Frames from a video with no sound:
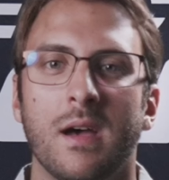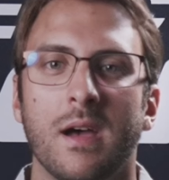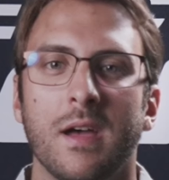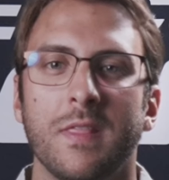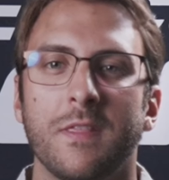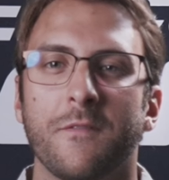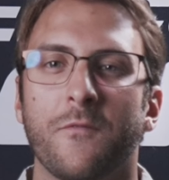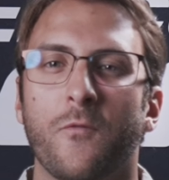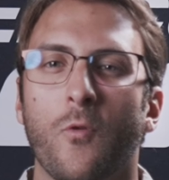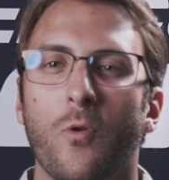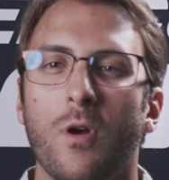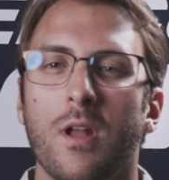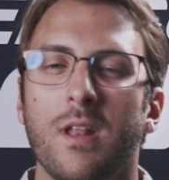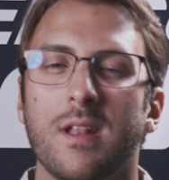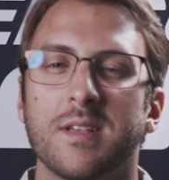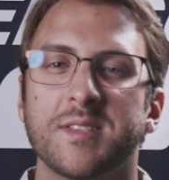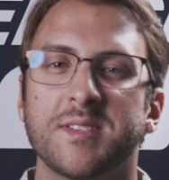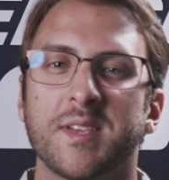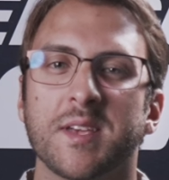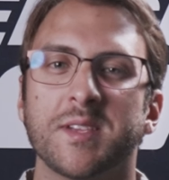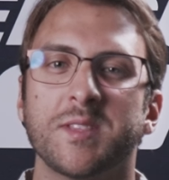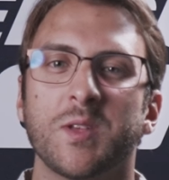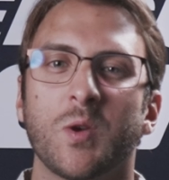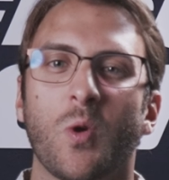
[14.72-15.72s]
In the 40 to
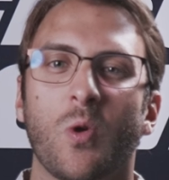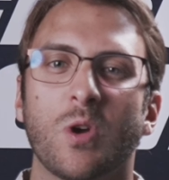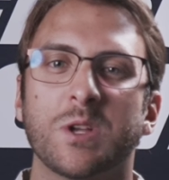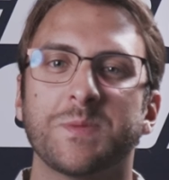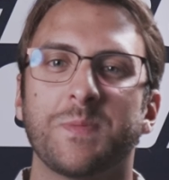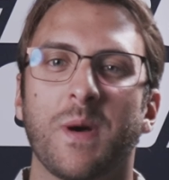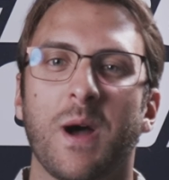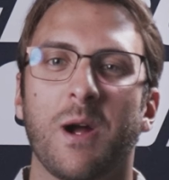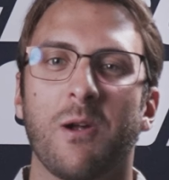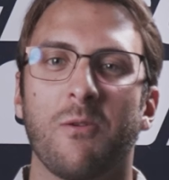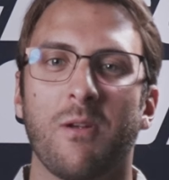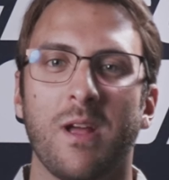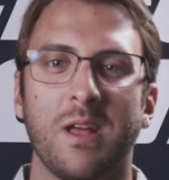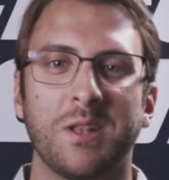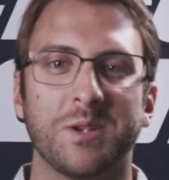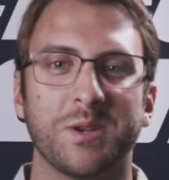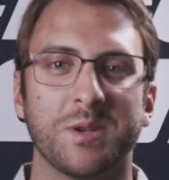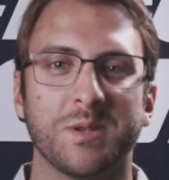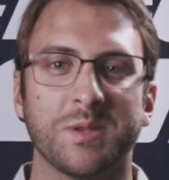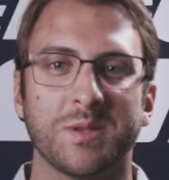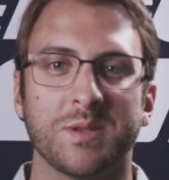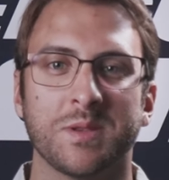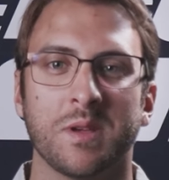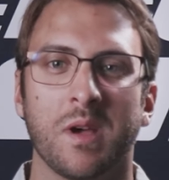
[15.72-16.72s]
60 horsepower
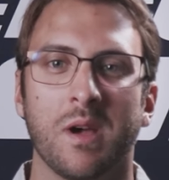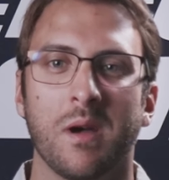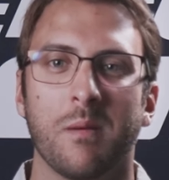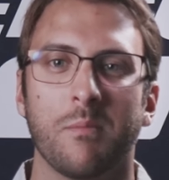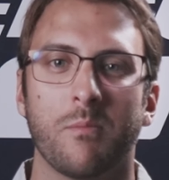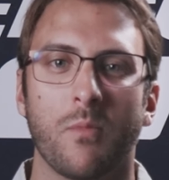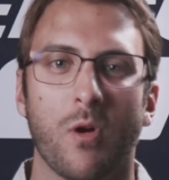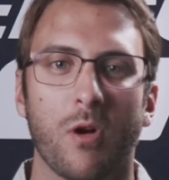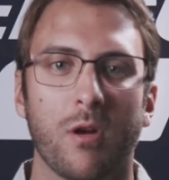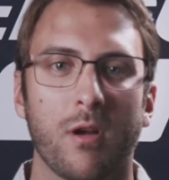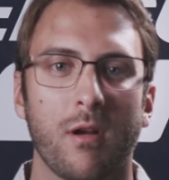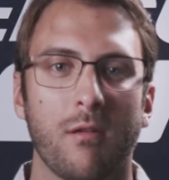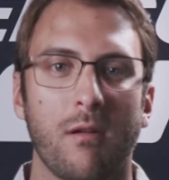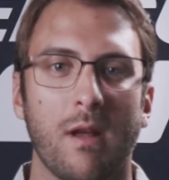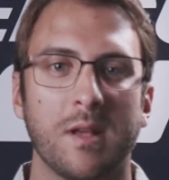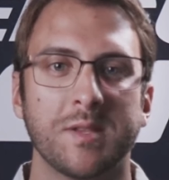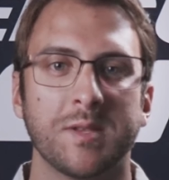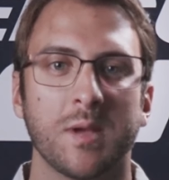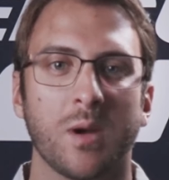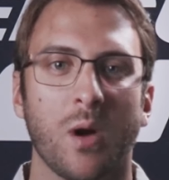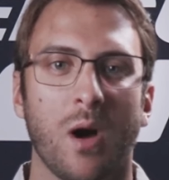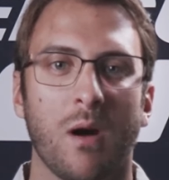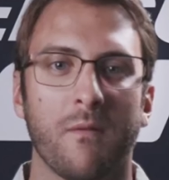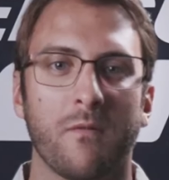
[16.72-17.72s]
ranges, Mercury
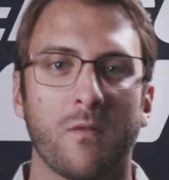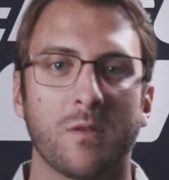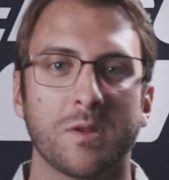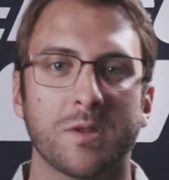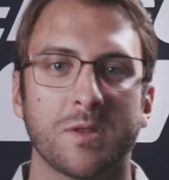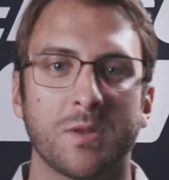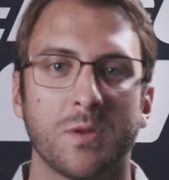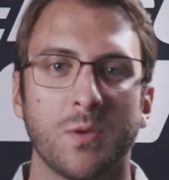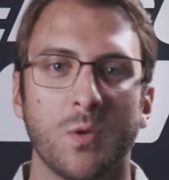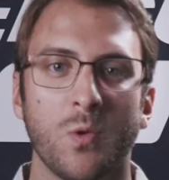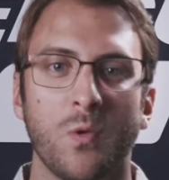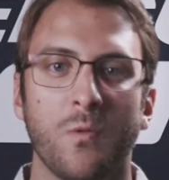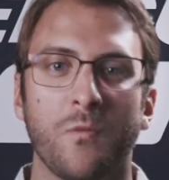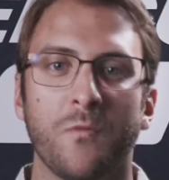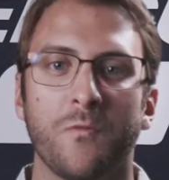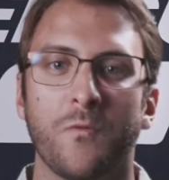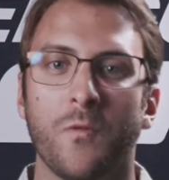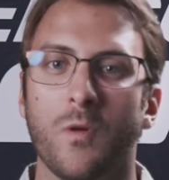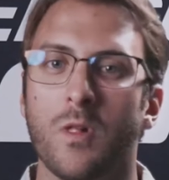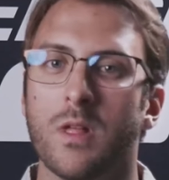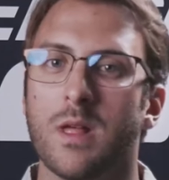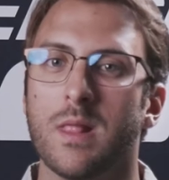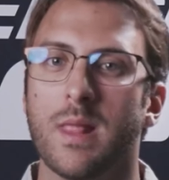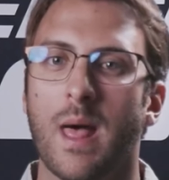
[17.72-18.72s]
Racing offers two
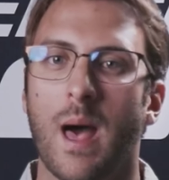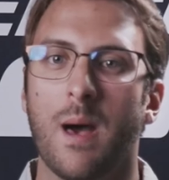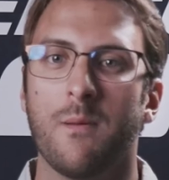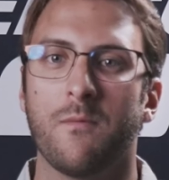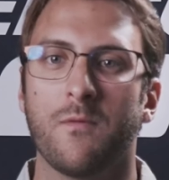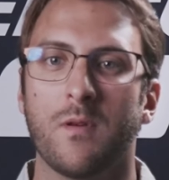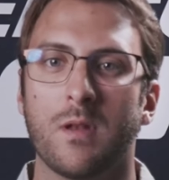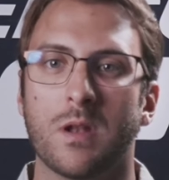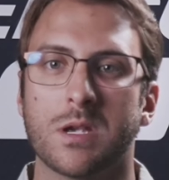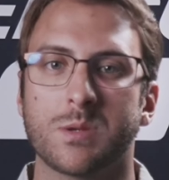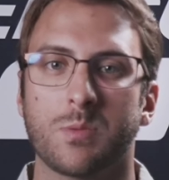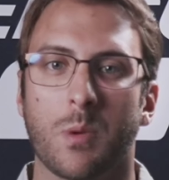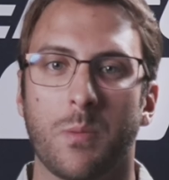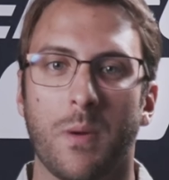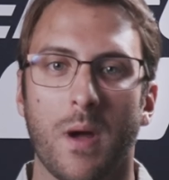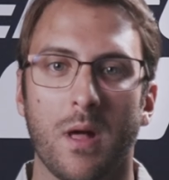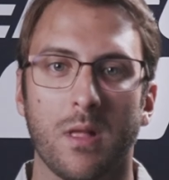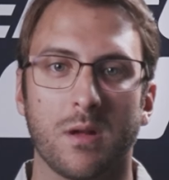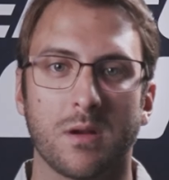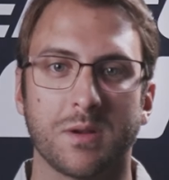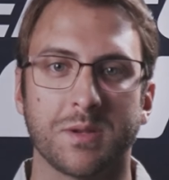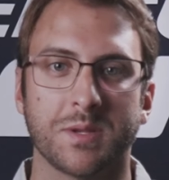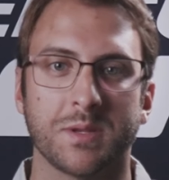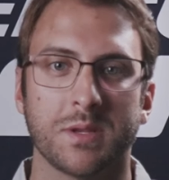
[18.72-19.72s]
fully lab finished
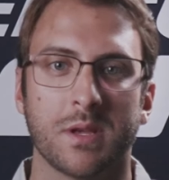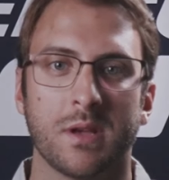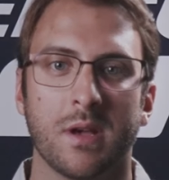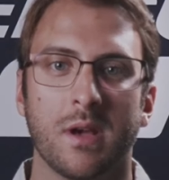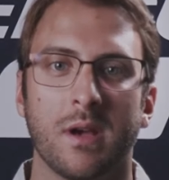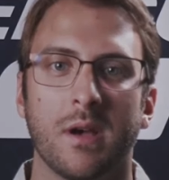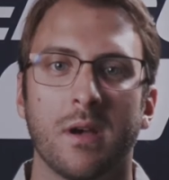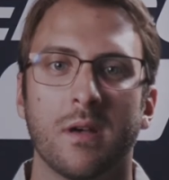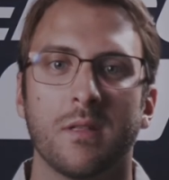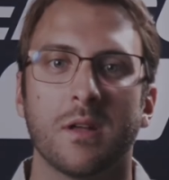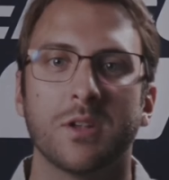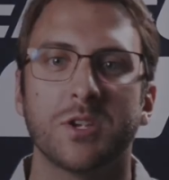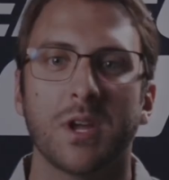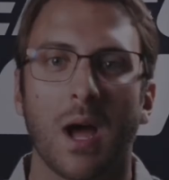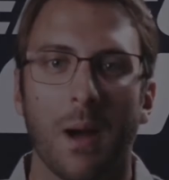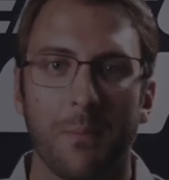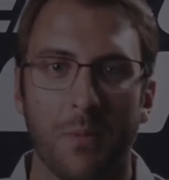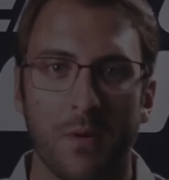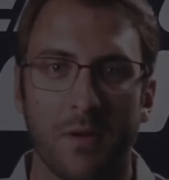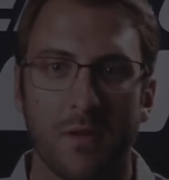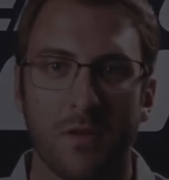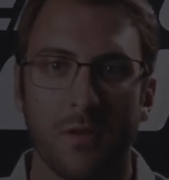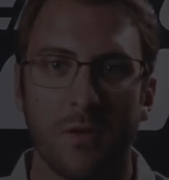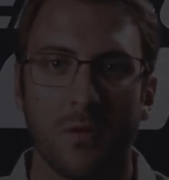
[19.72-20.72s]
propellers, the
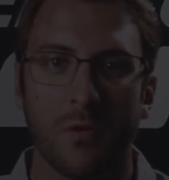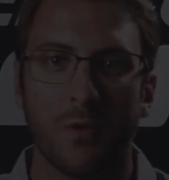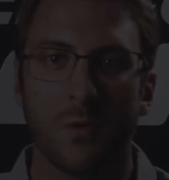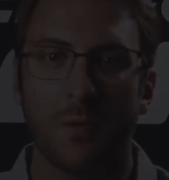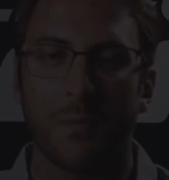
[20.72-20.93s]
Chopper 2